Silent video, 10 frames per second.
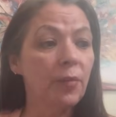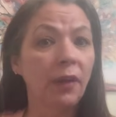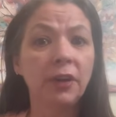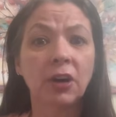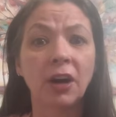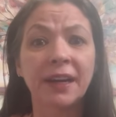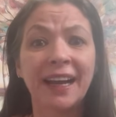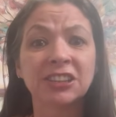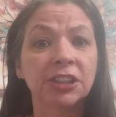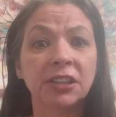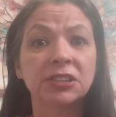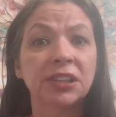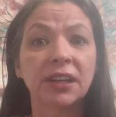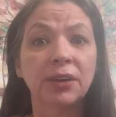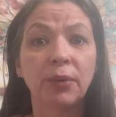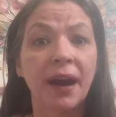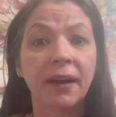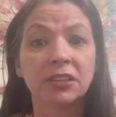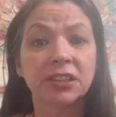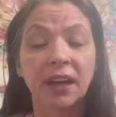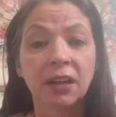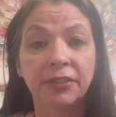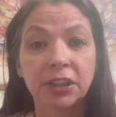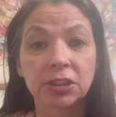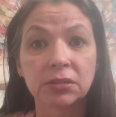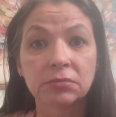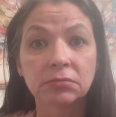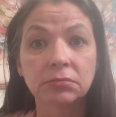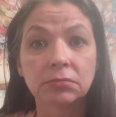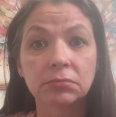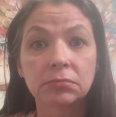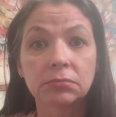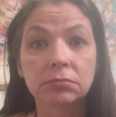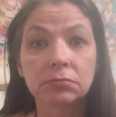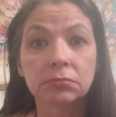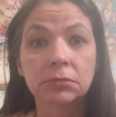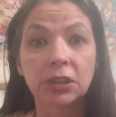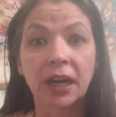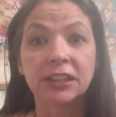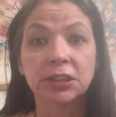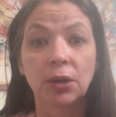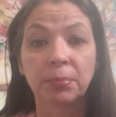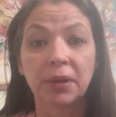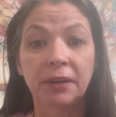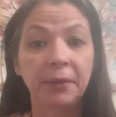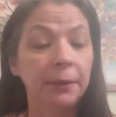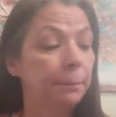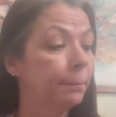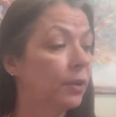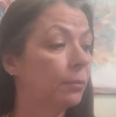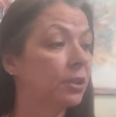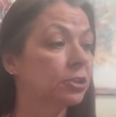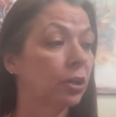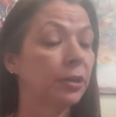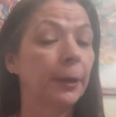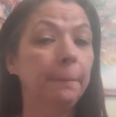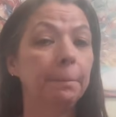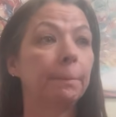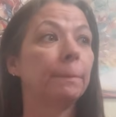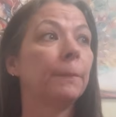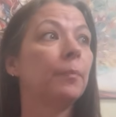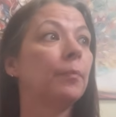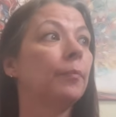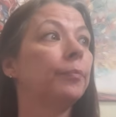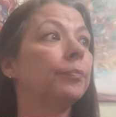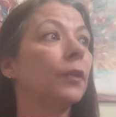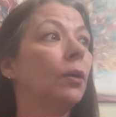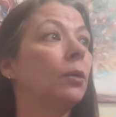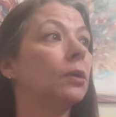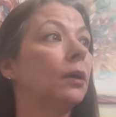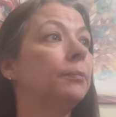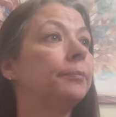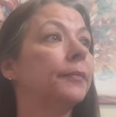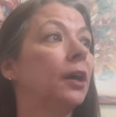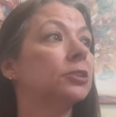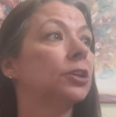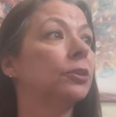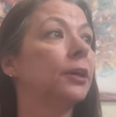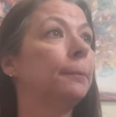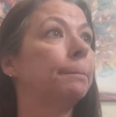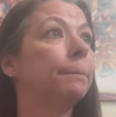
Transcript: The Kardashians did it right on television. You guys don't believe me? You want me to show you? Hold on. I'll show you.